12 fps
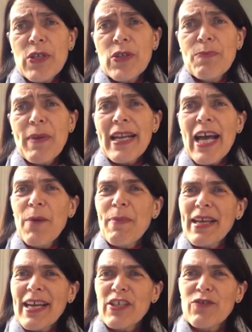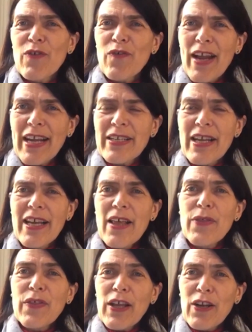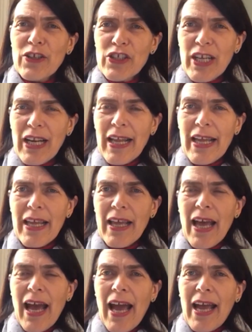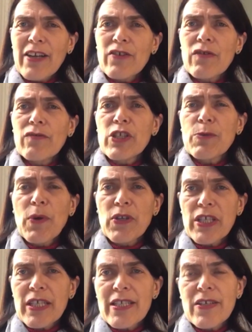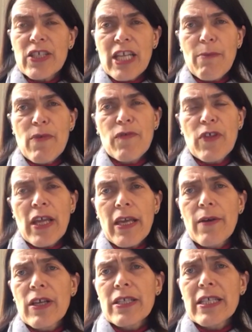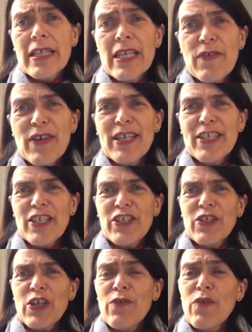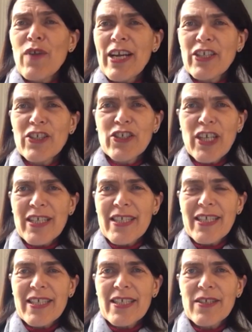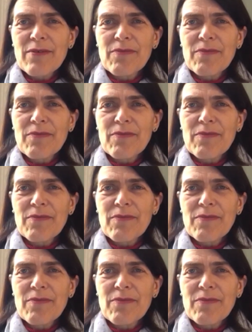who's been helping us reflect theologically and responding to some of the significant issues over racial justice.